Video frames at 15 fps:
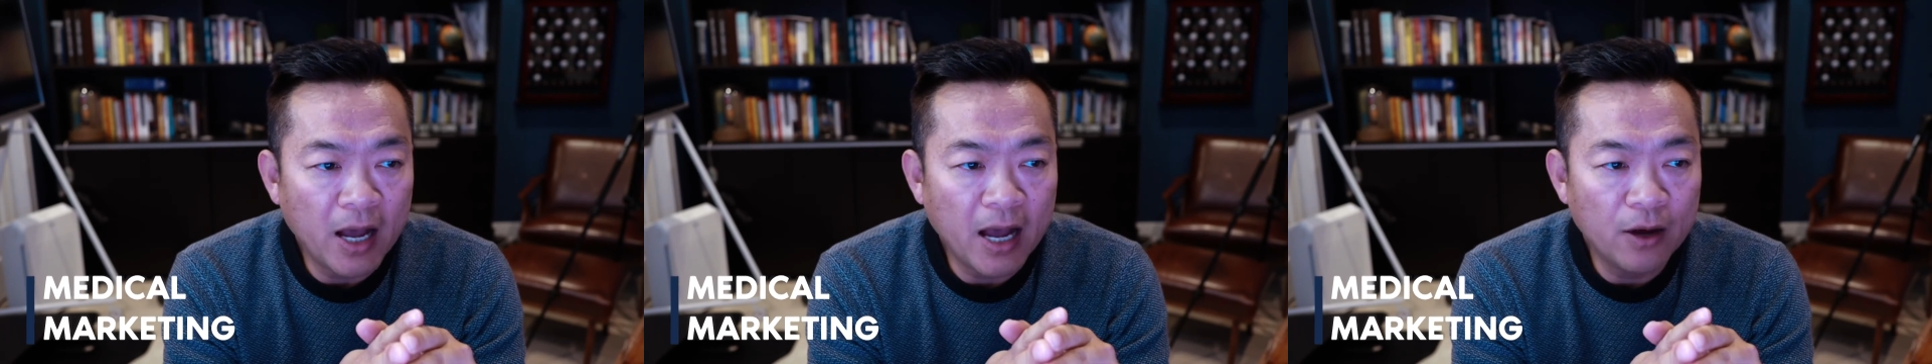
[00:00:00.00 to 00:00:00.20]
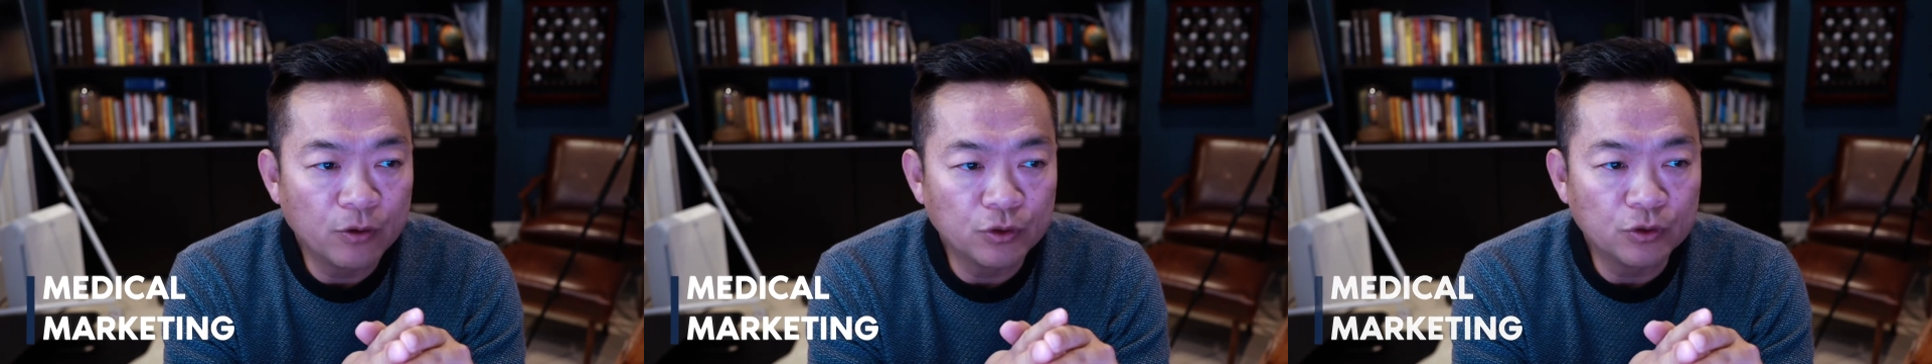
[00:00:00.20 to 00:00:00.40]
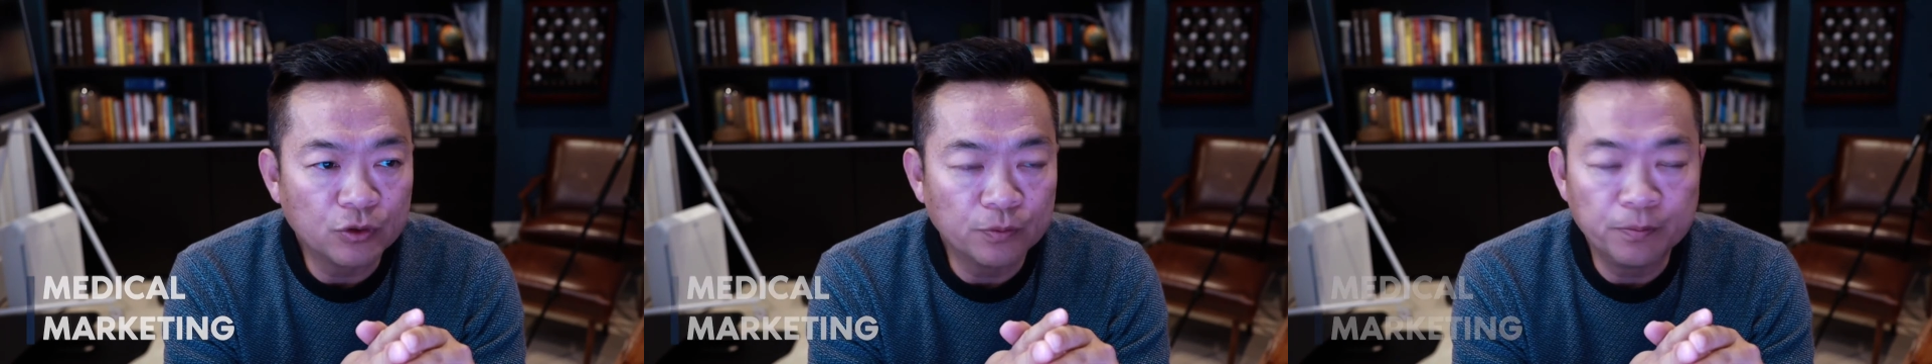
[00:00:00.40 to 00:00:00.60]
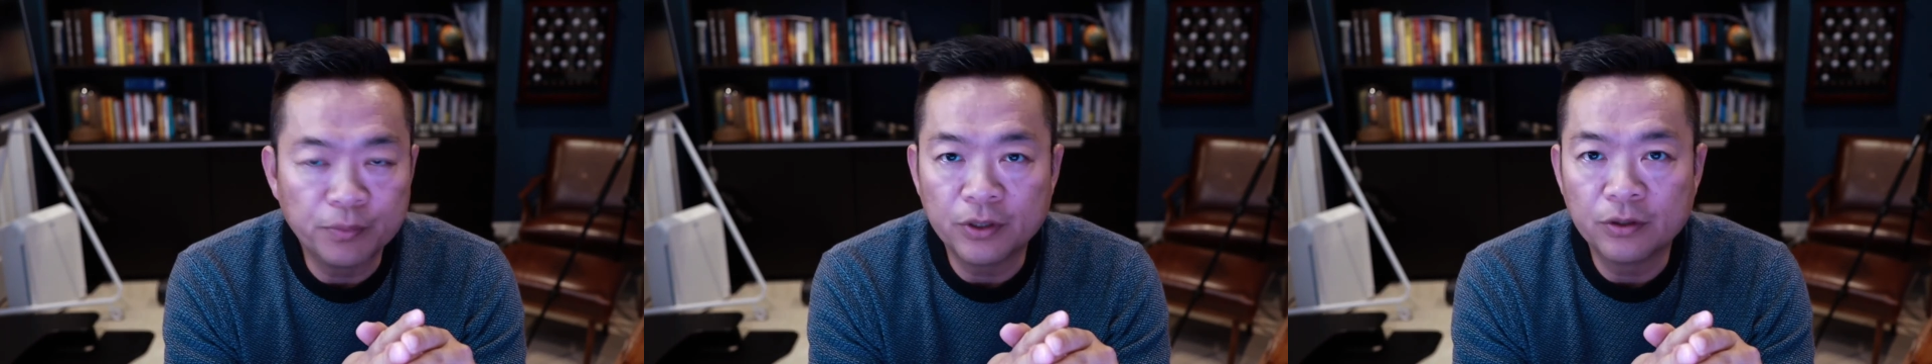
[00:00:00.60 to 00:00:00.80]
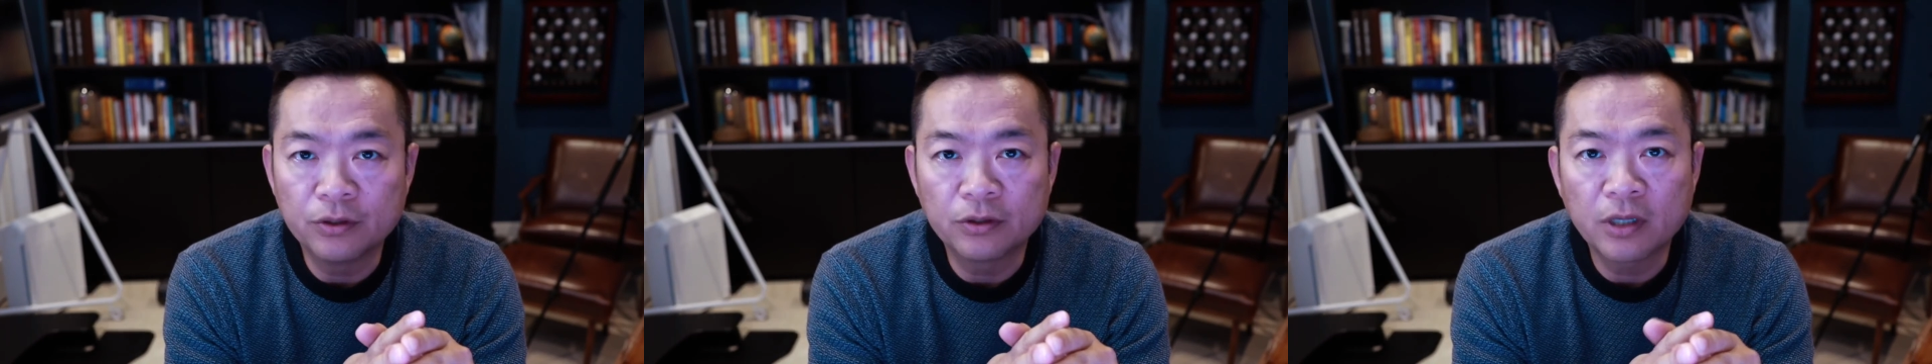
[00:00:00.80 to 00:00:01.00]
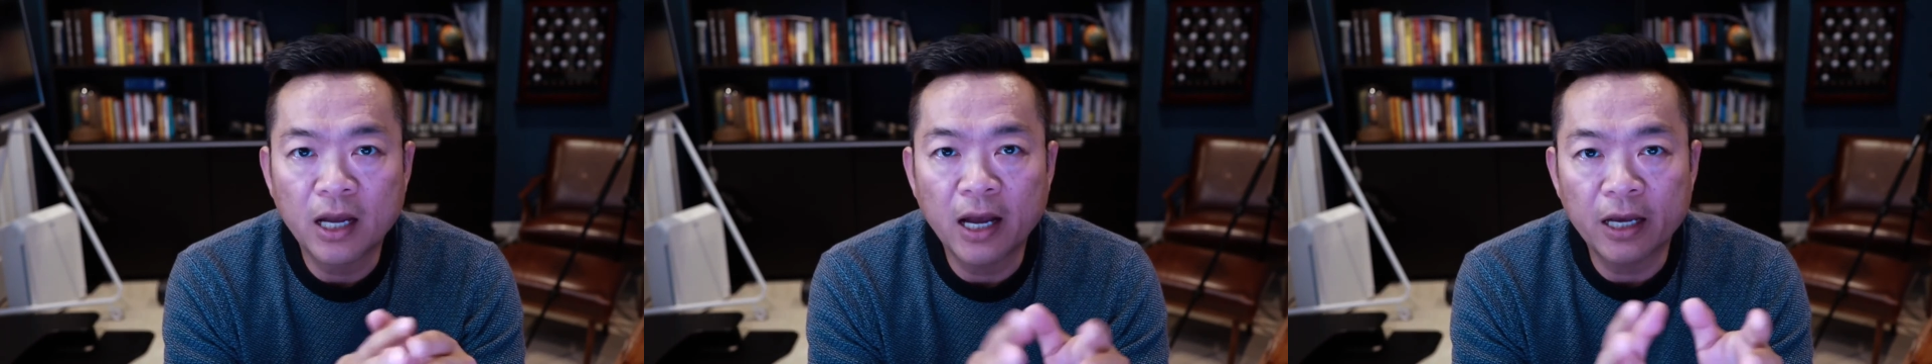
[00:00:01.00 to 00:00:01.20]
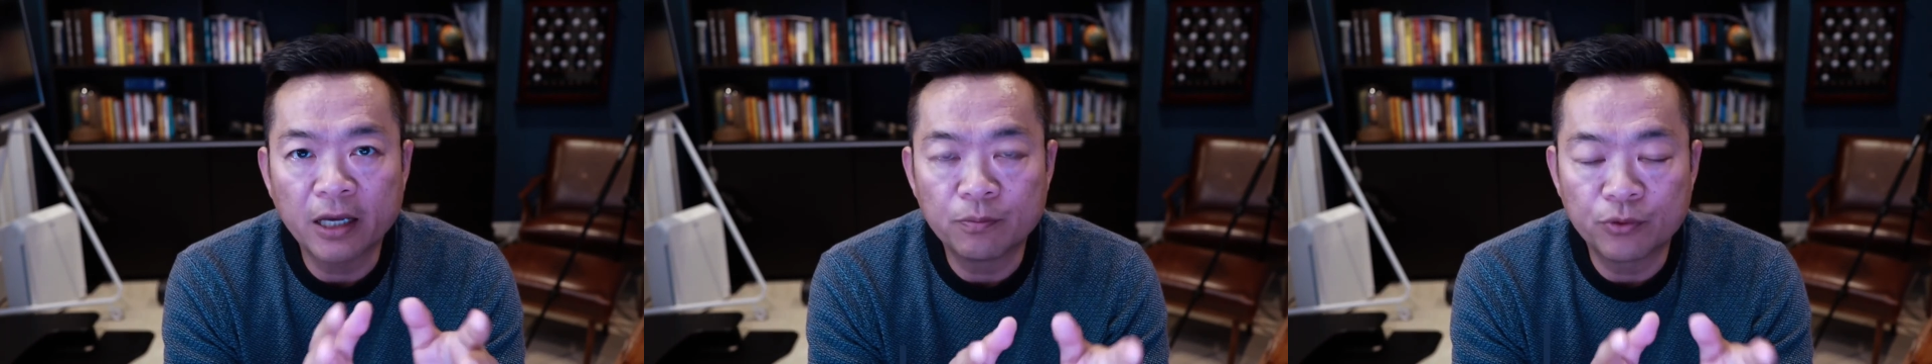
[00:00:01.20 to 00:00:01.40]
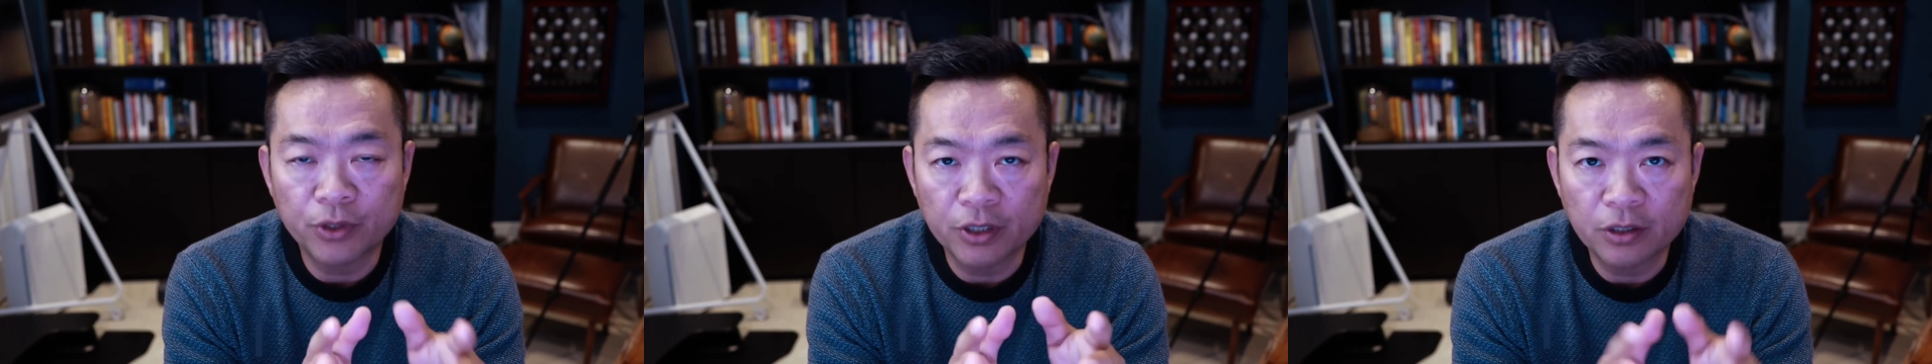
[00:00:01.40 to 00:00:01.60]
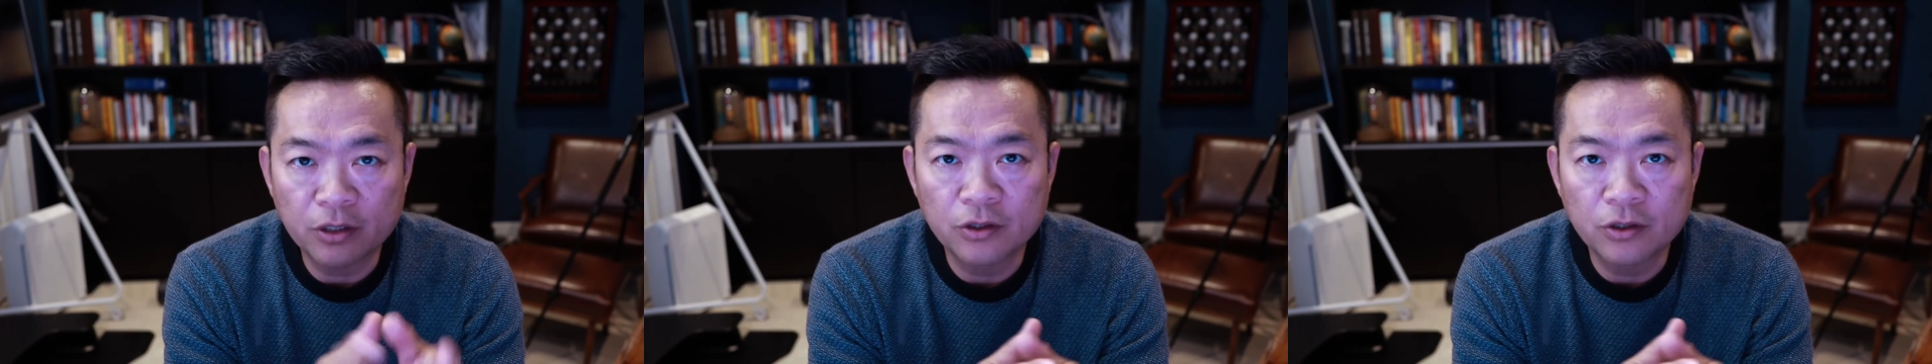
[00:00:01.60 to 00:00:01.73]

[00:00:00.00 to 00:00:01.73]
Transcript: how to build hybrid